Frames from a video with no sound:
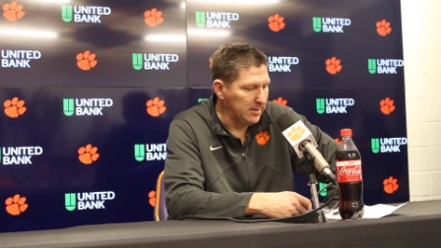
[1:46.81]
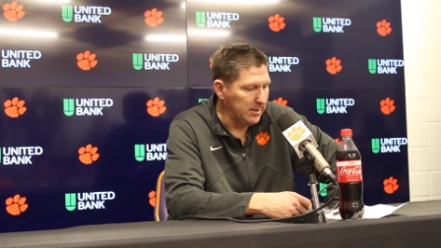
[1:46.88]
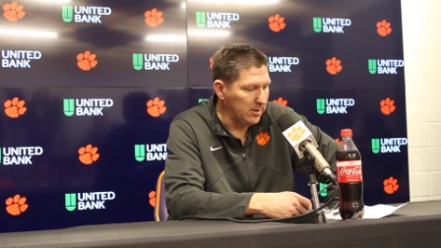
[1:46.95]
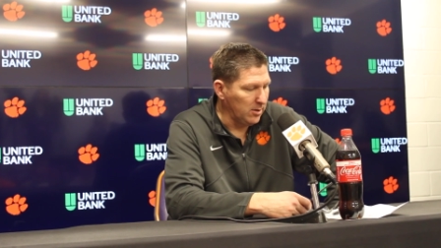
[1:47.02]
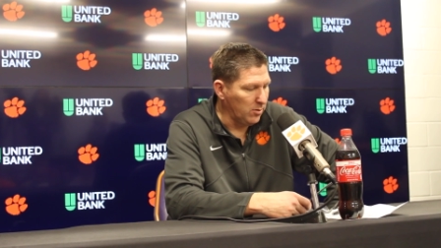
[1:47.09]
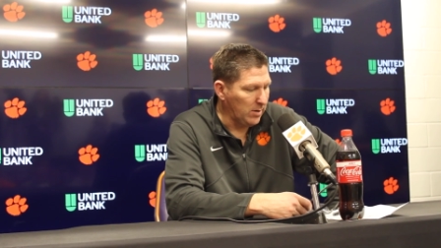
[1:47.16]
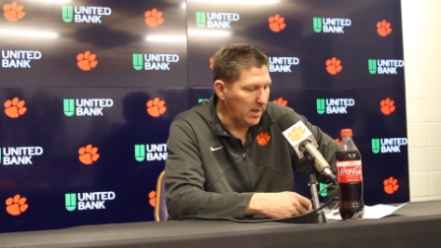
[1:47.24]
you
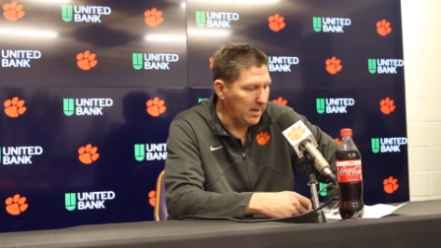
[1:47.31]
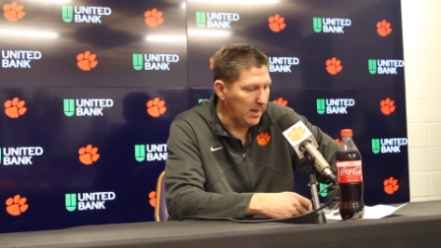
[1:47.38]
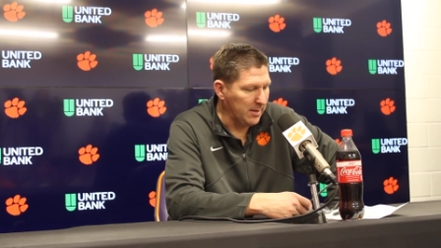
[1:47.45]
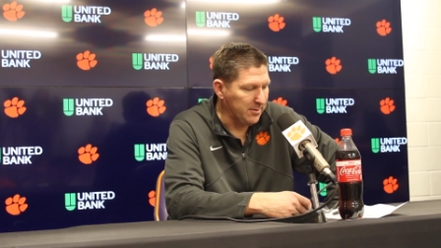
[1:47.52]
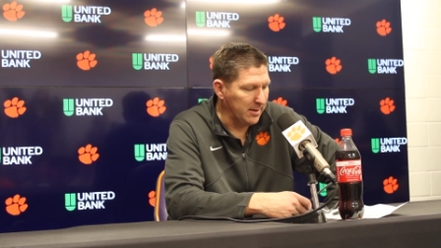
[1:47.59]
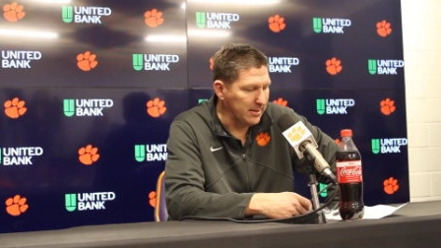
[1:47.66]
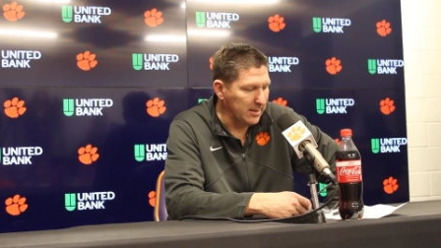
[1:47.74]
know, I, I
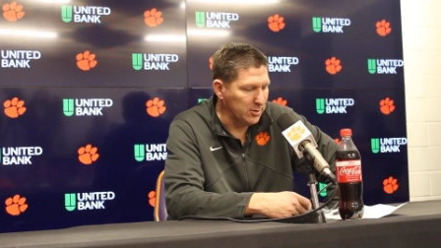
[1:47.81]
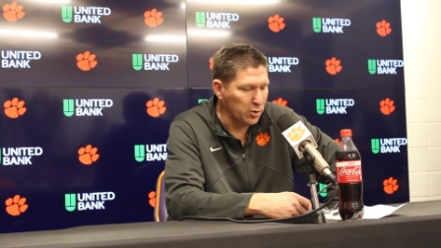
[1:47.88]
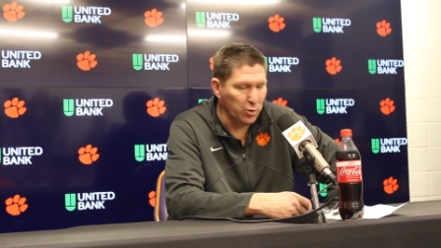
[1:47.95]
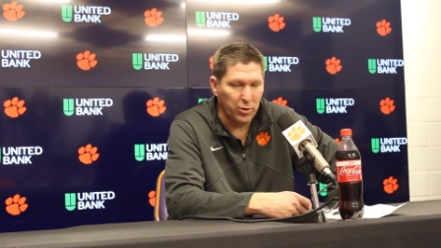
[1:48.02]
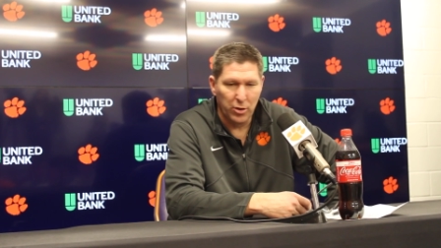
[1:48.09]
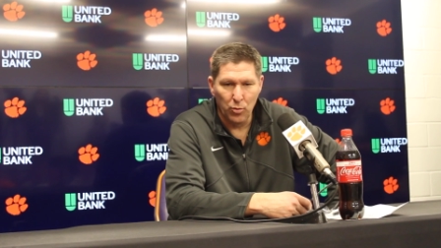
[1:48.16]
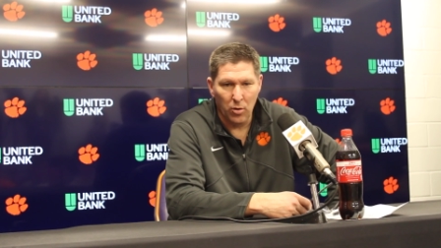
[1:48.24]
think that's
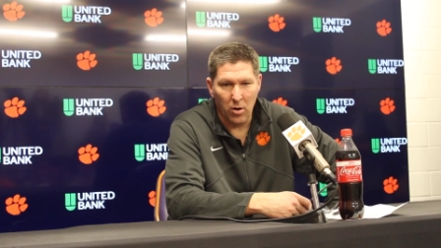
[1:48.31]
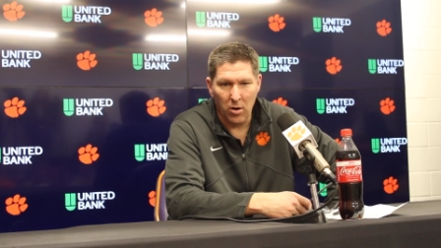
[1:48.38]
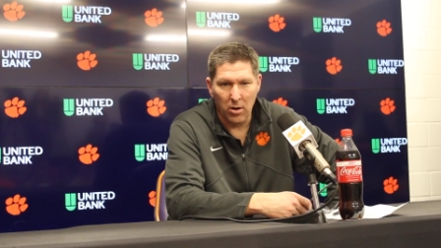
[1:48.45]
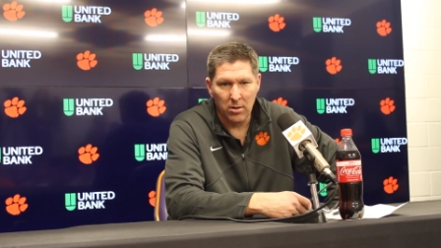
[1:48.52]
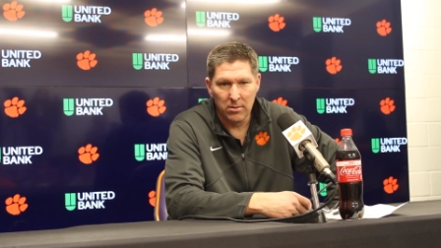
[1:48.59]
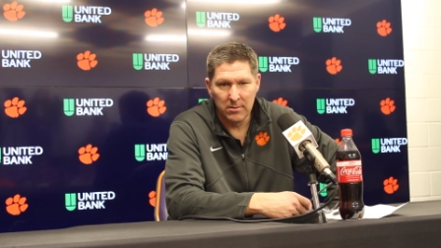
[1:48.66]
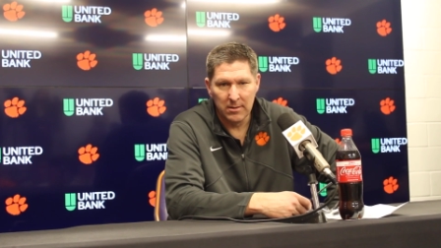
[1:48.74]
who you are.
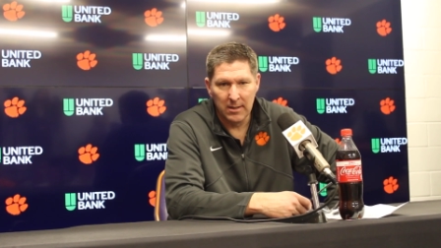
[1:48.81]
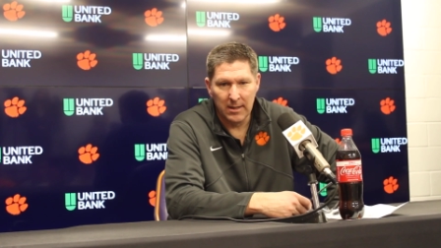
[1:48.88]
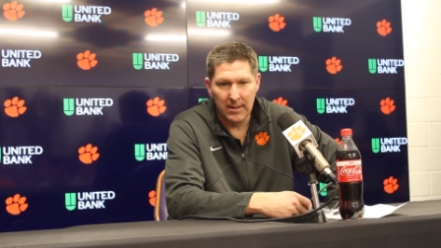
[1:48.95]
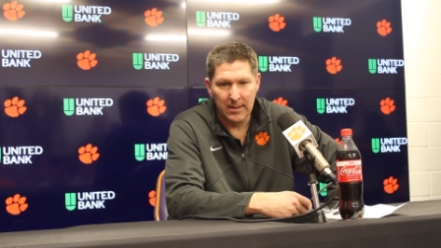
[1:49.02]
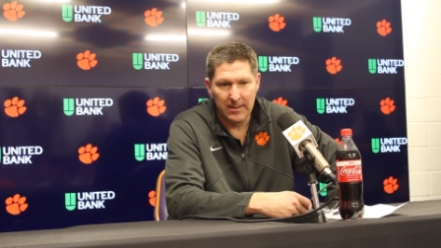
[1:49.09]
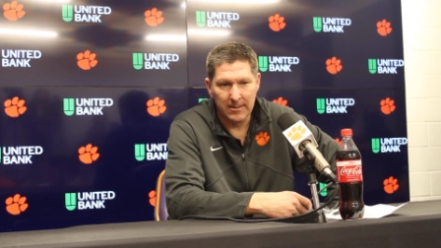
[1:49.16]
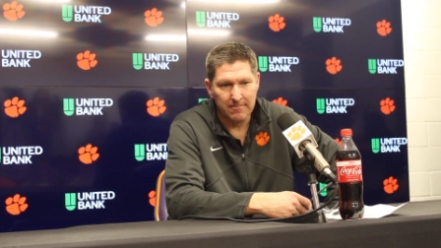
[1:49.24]

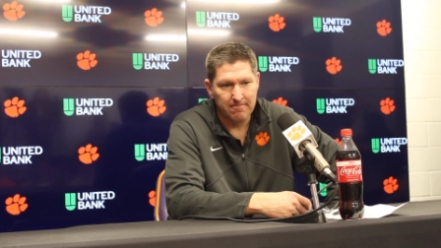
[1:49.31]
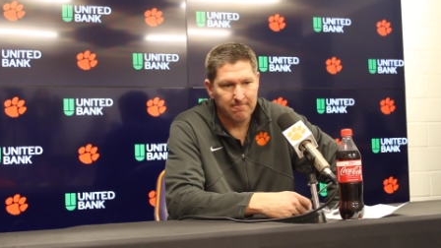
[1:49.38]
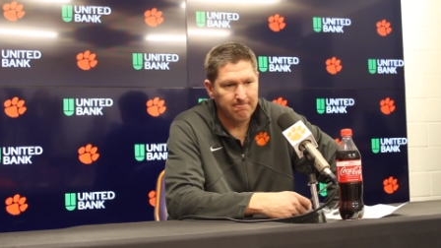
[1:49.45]
Um,